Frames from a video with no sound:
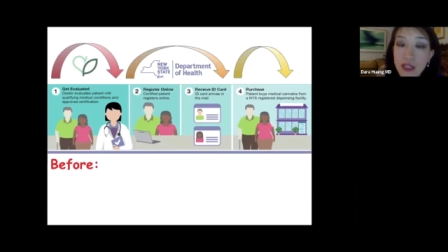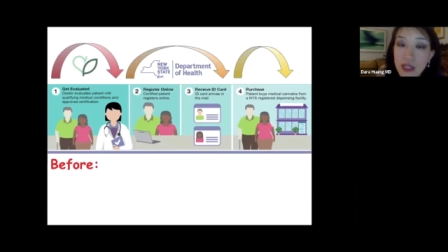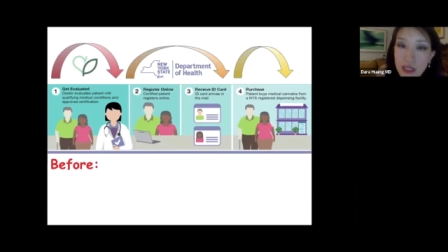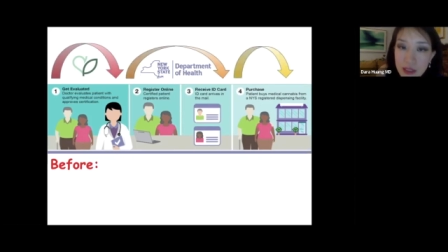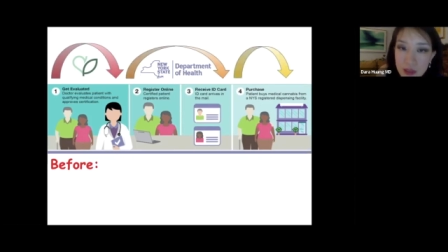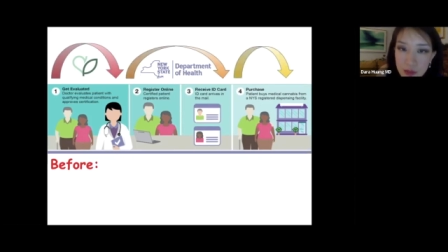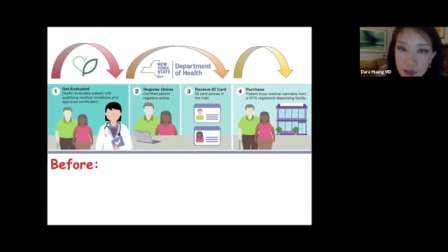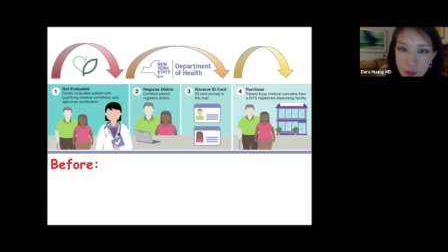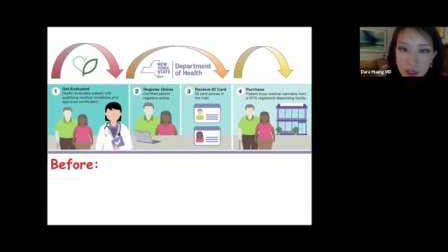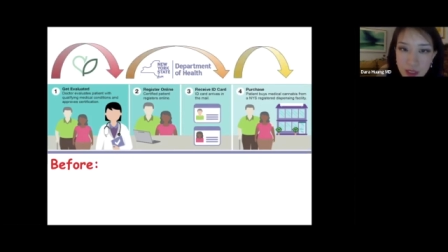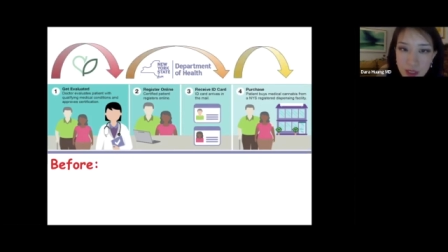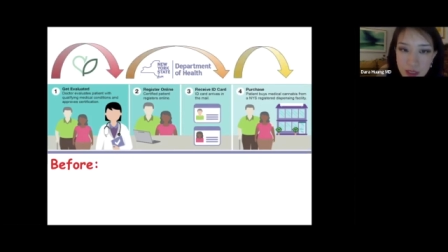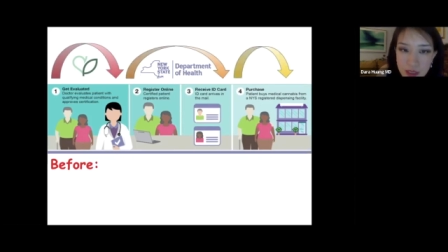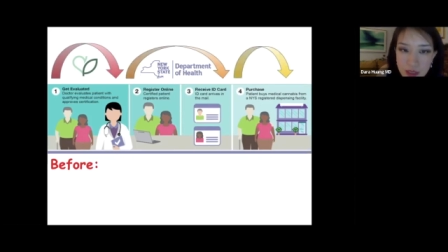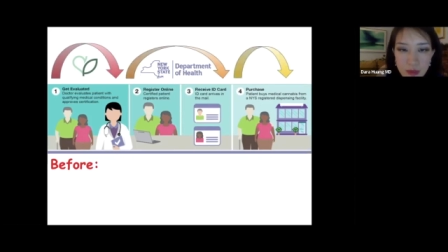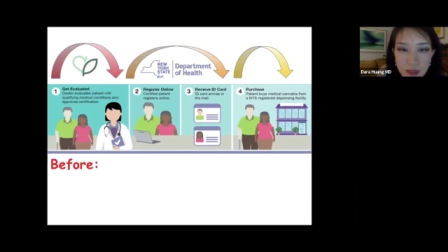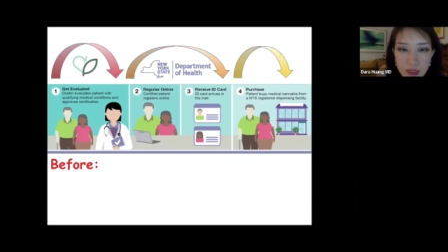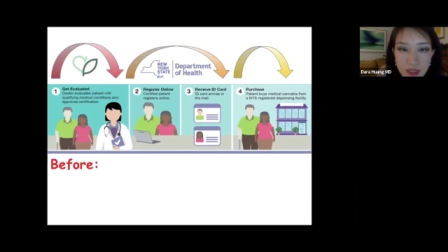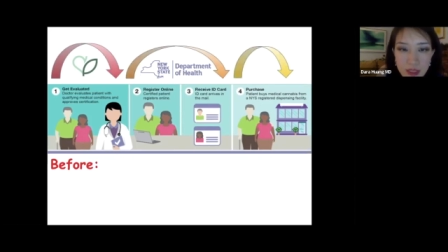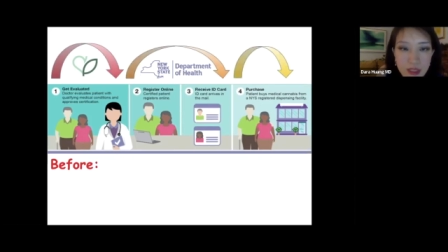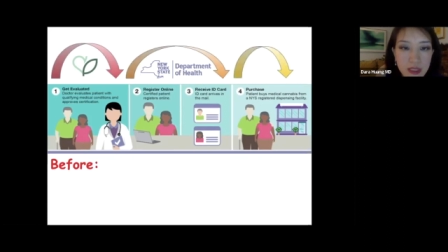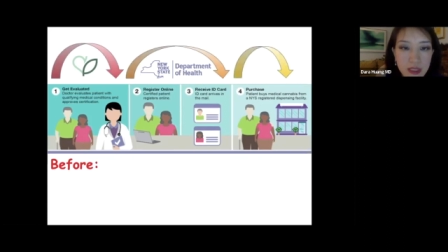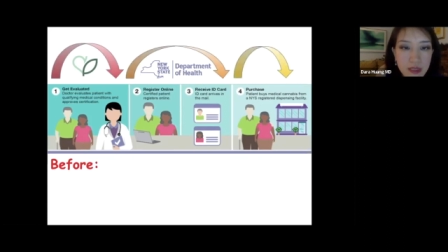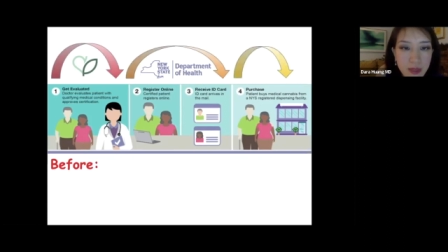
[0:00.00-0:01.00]
as well as
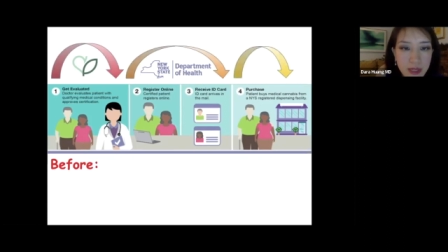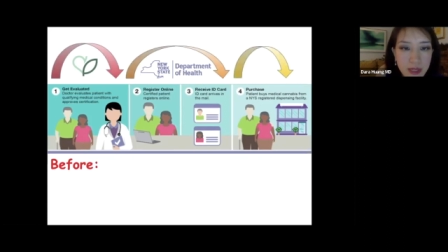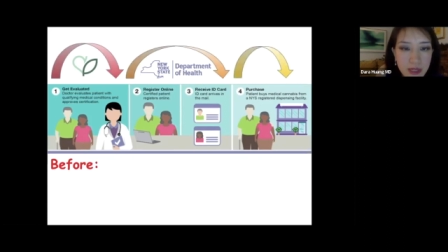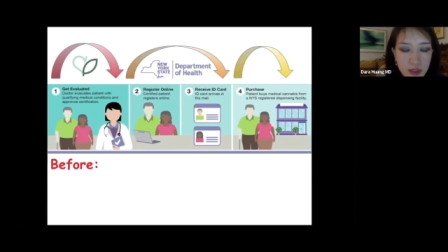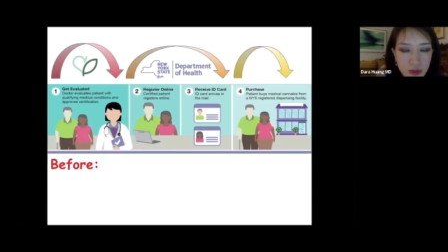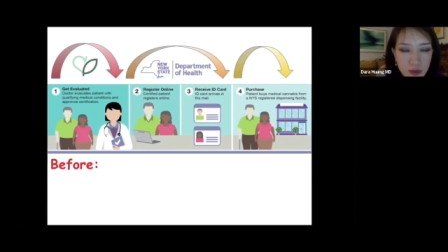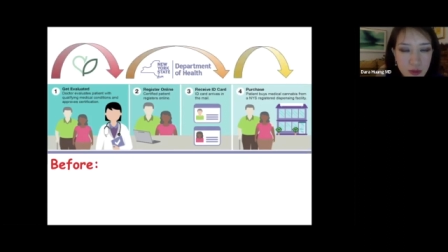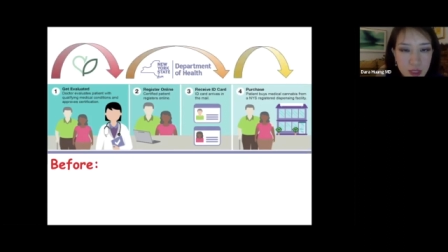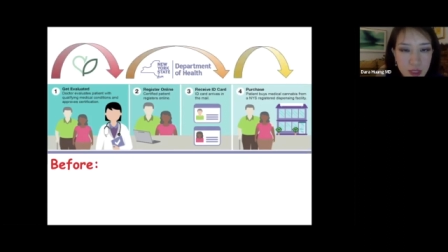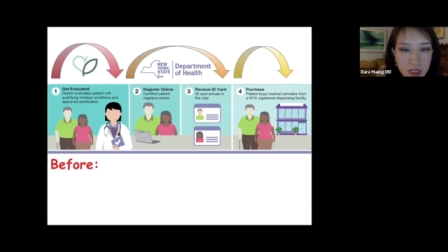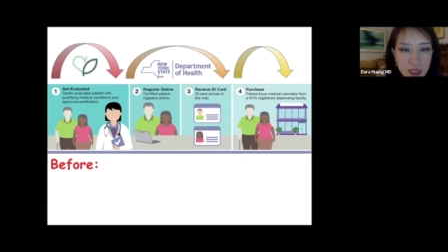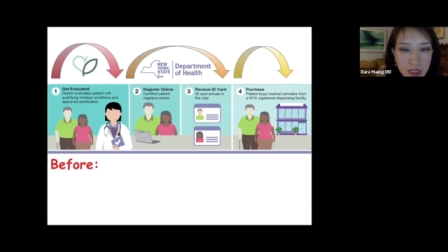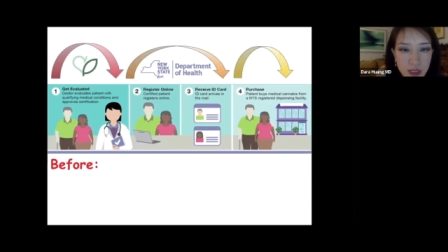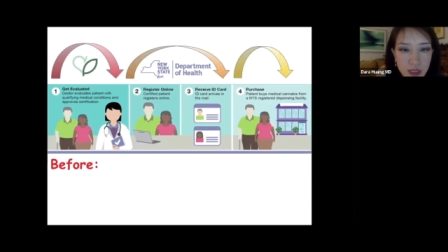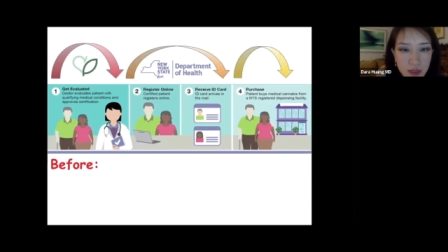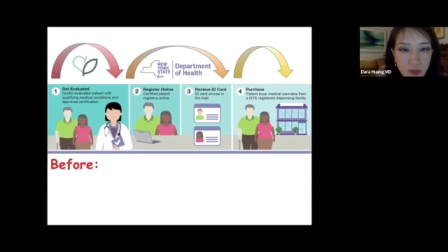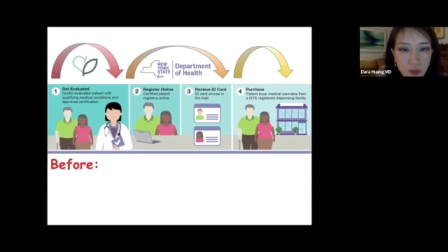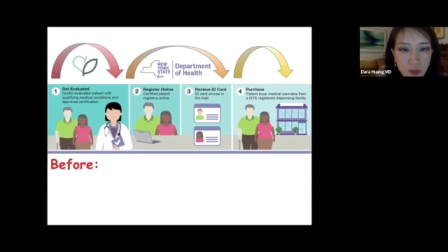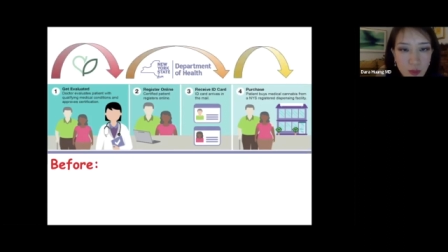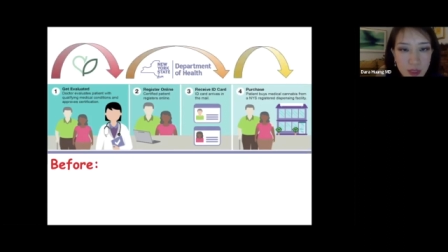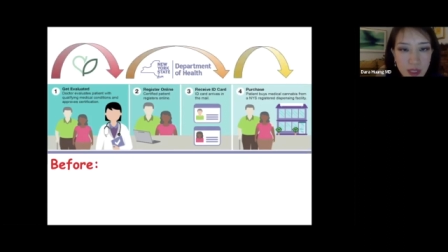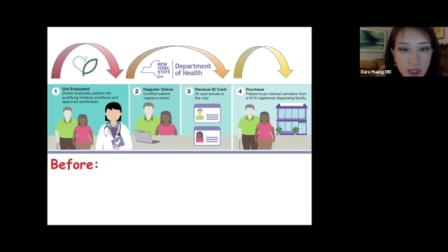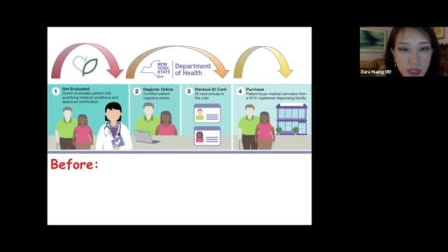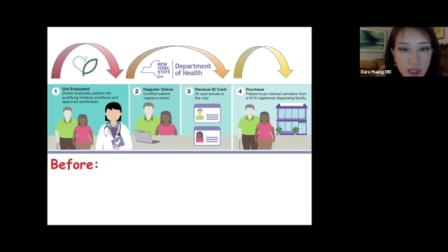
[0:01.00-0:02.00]
the dispensaries and
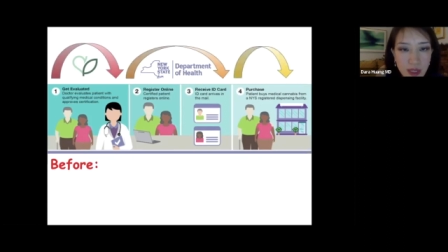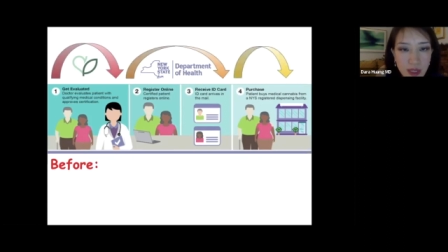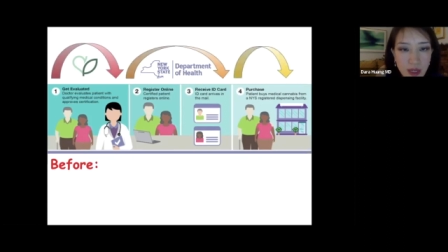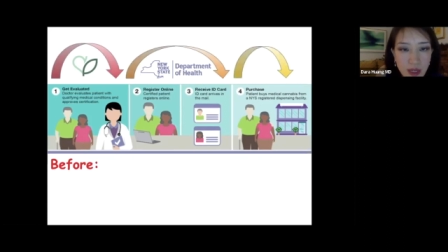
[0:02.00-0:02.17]
what they